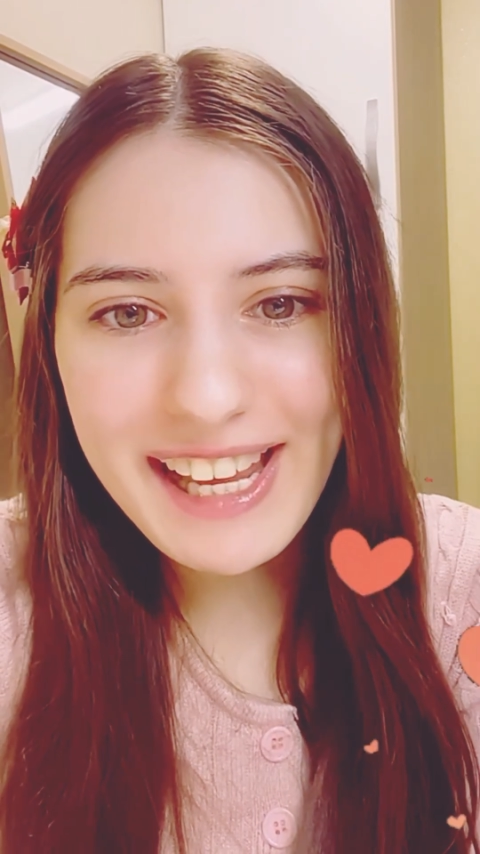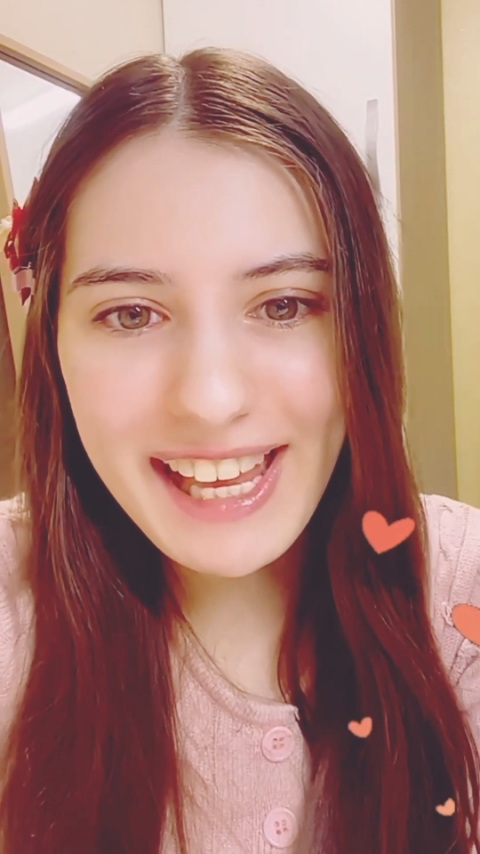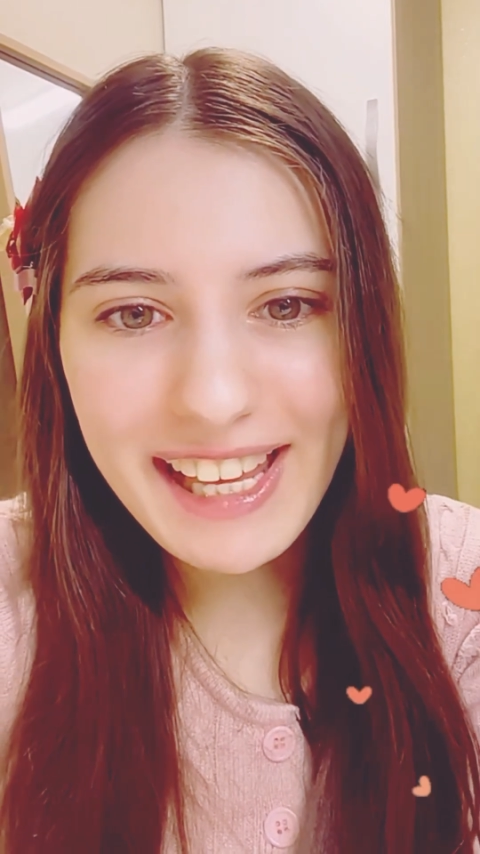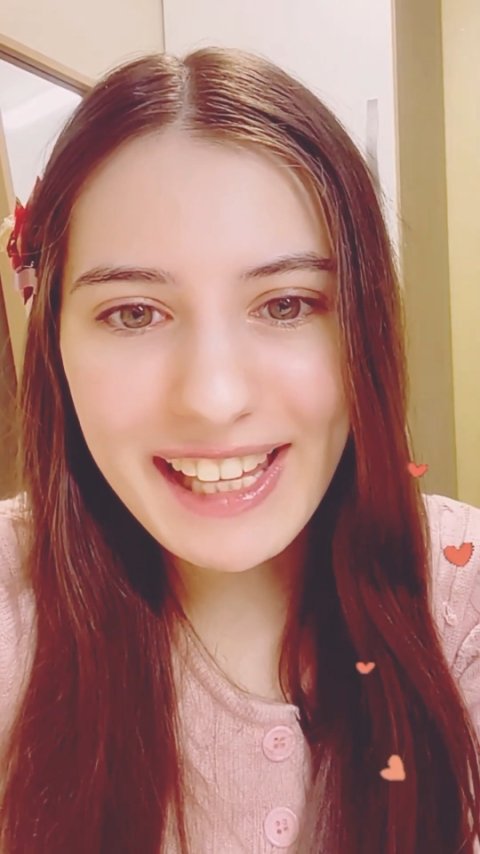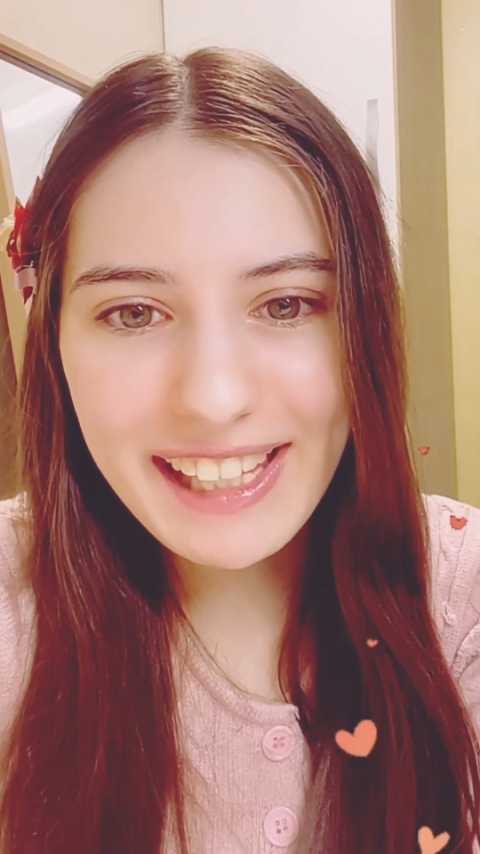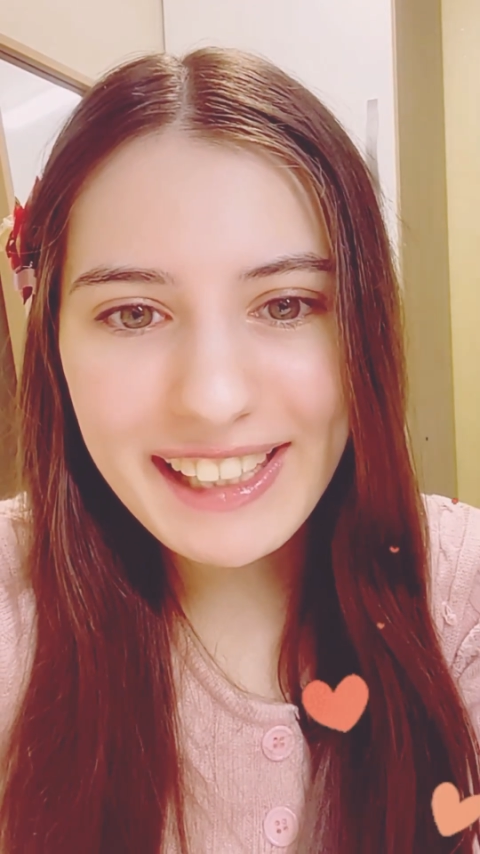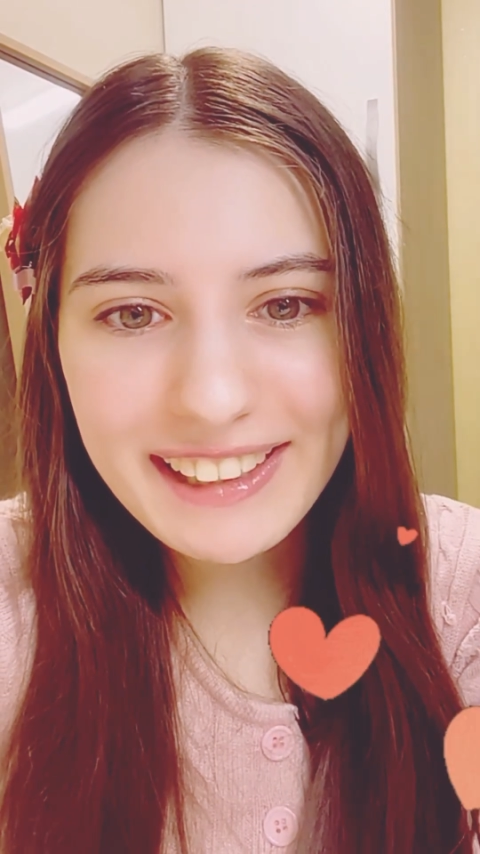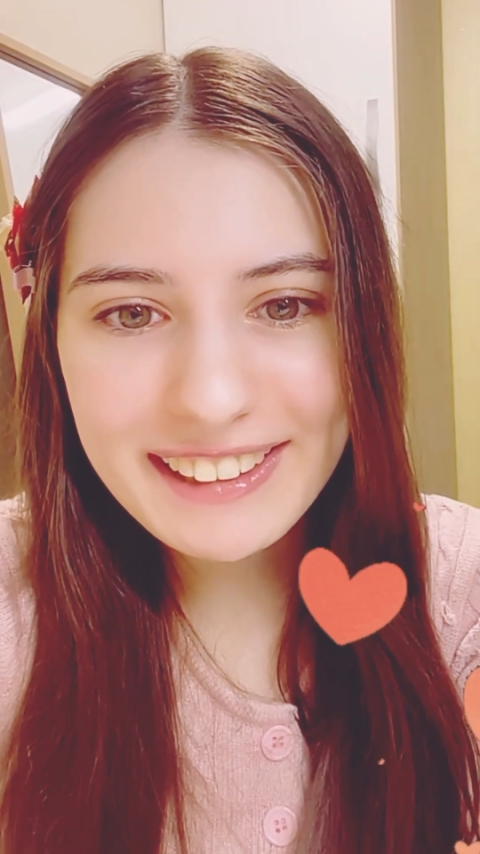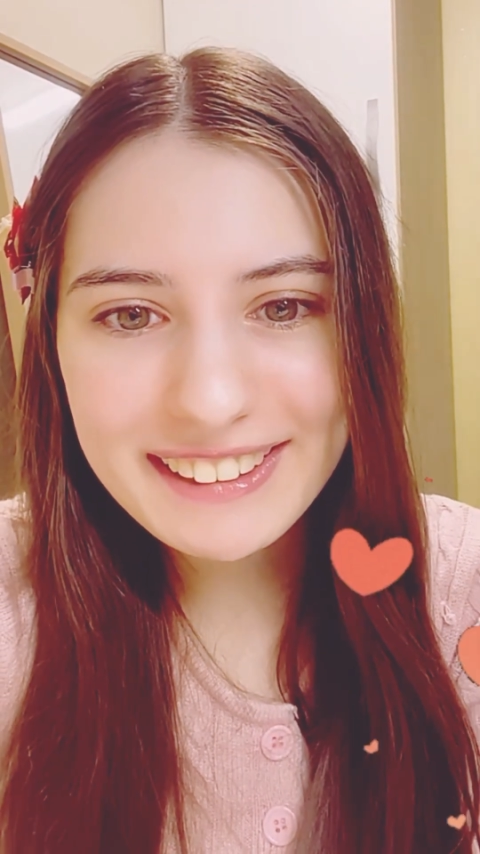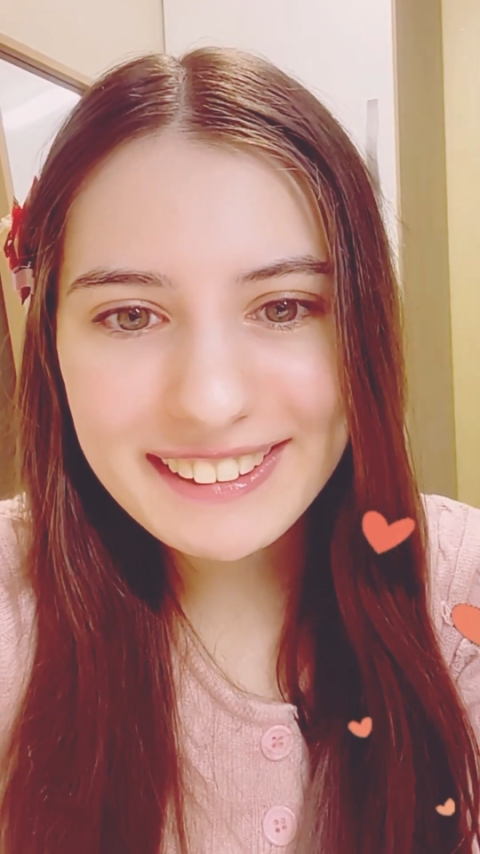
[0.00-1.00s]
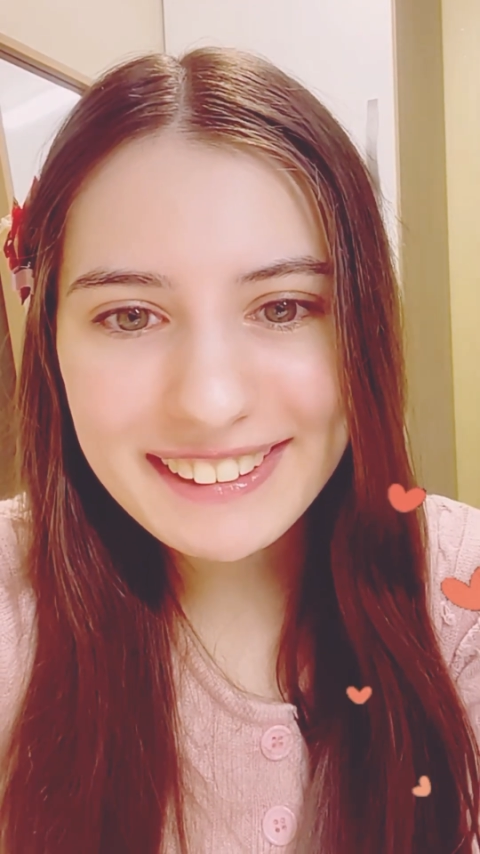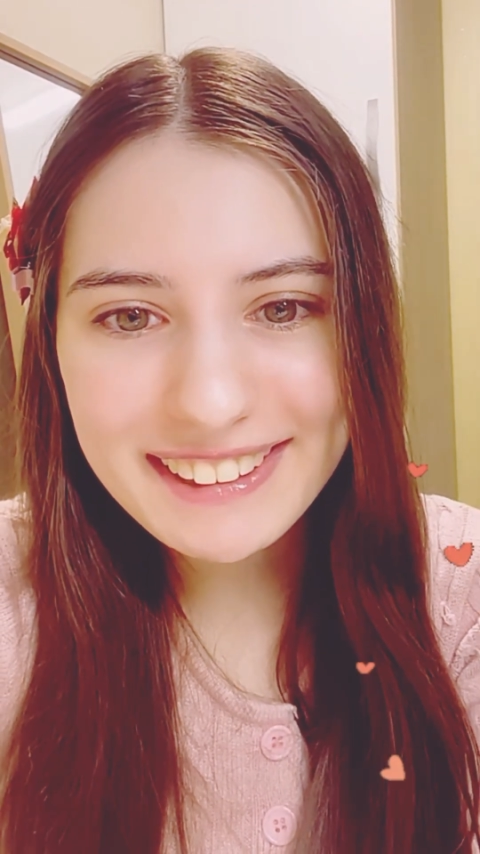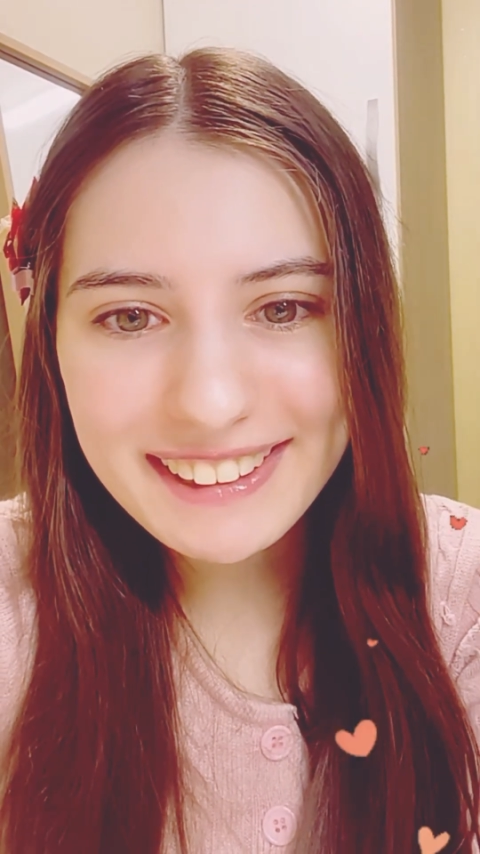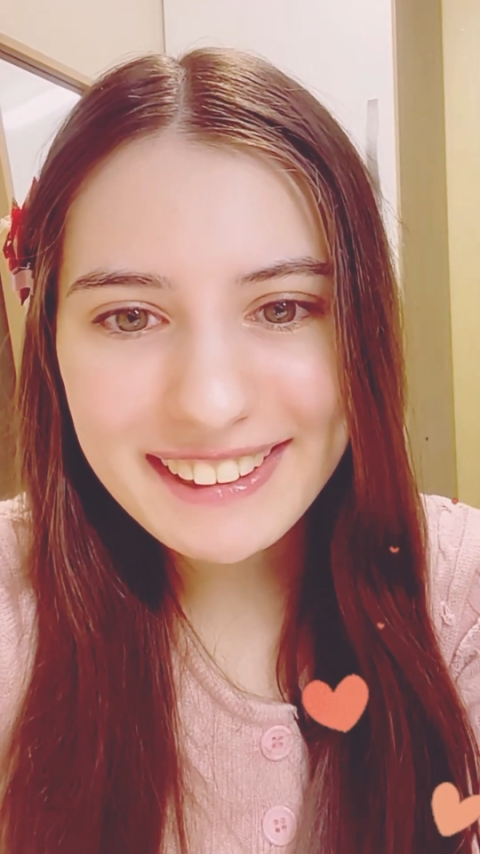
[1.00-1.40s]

Hola.